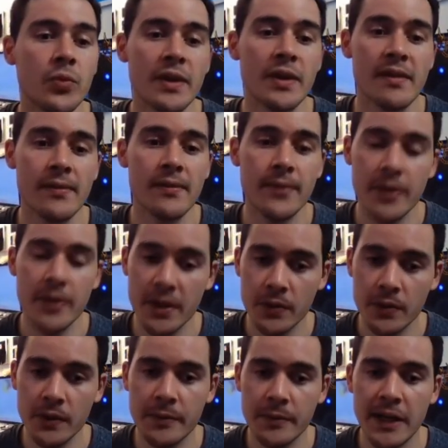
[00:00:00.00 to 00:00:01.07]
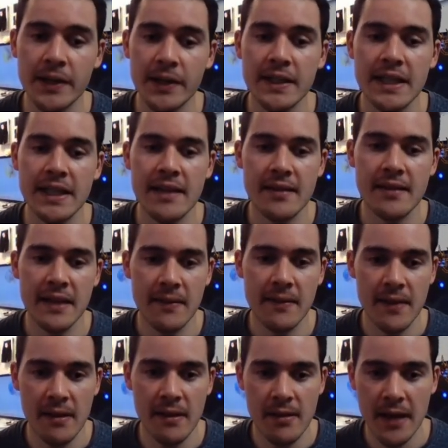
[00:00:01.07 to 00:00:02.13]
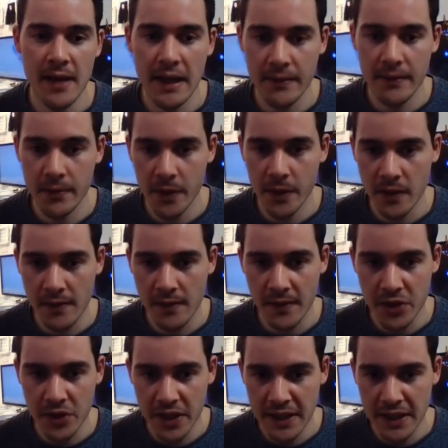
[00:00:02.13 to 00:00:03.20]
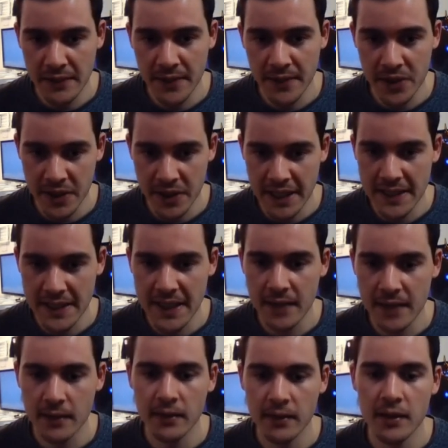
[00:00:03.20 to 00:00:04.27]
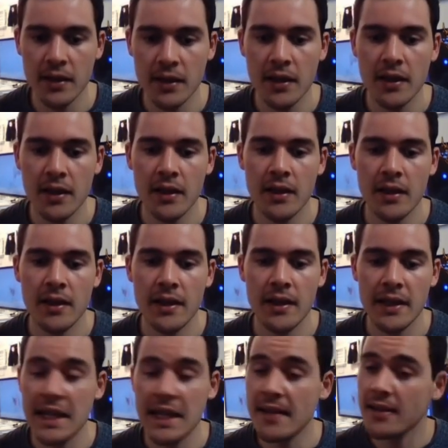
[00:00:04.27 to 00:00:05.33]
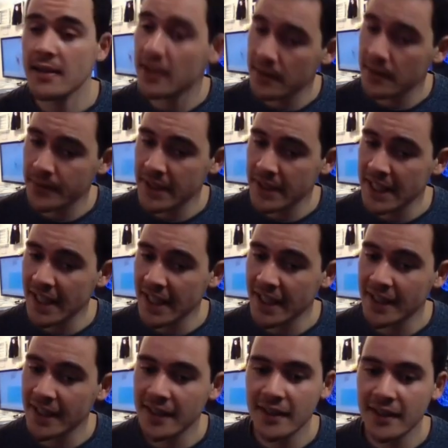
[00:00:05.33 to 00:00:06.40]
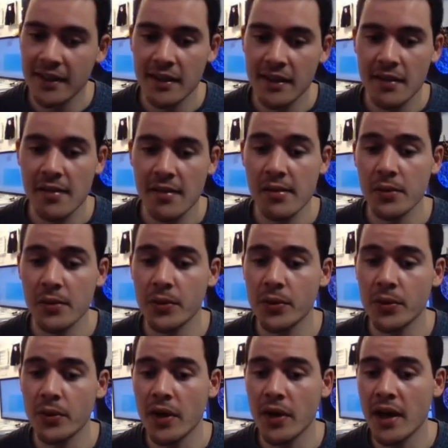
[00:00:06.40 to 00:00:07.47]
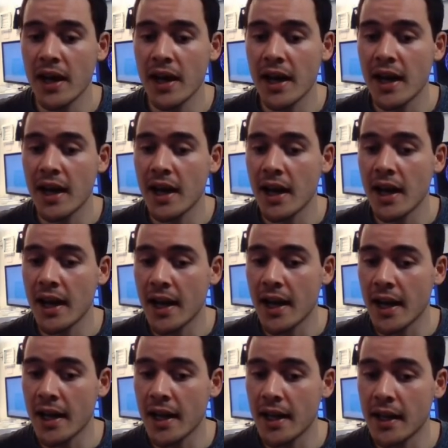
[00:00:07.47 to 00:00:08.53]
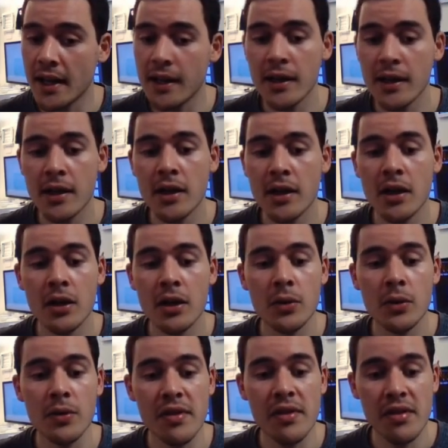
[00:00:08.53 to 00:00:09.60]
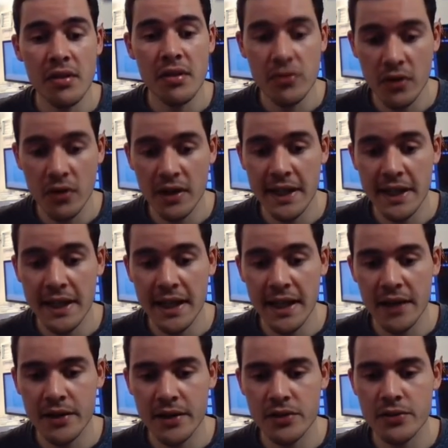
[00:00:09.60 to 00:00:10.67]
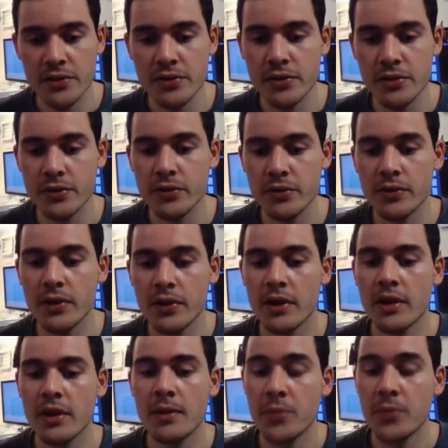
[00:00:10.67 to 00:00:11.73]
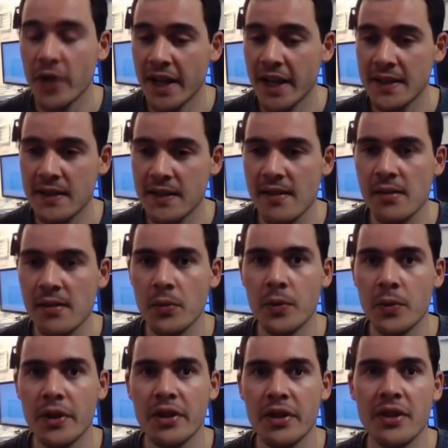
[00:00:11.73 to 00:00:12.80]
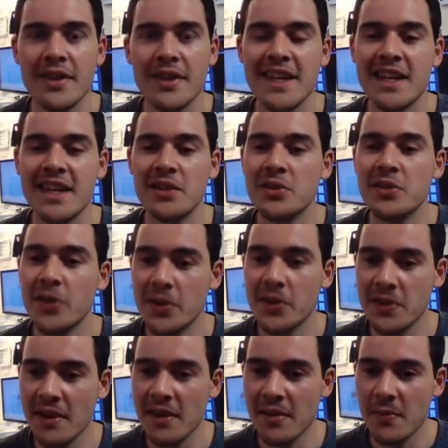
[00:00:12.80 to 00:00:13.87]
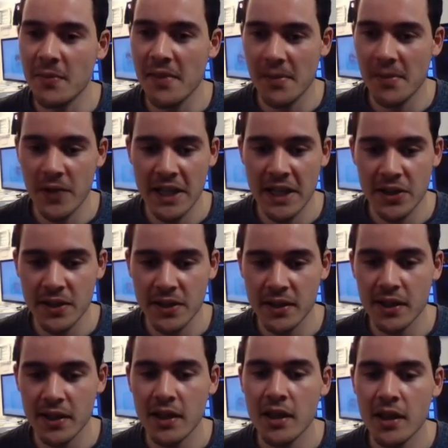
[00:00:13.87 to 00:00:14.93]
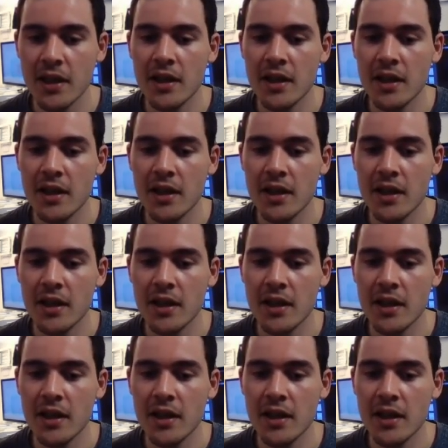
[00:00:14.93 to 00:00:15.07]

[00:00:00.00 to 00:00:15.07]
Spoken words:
What's very cool about it is it gives us out-of-the-box functionality. It is a little finicky, so I would strongly encourage you to practice with the turtle simulation